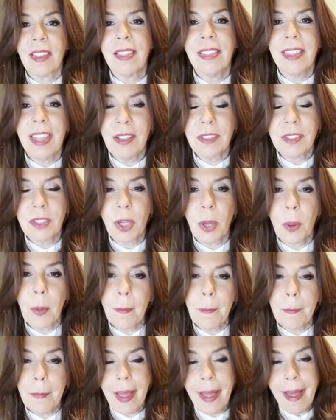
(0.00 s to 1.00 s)
They also go,
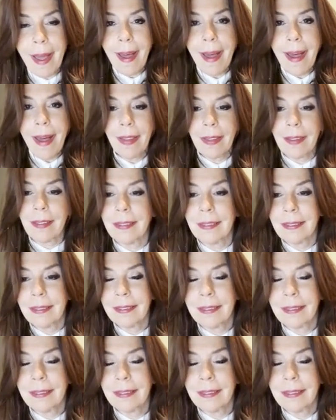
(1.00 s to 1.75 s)
bah,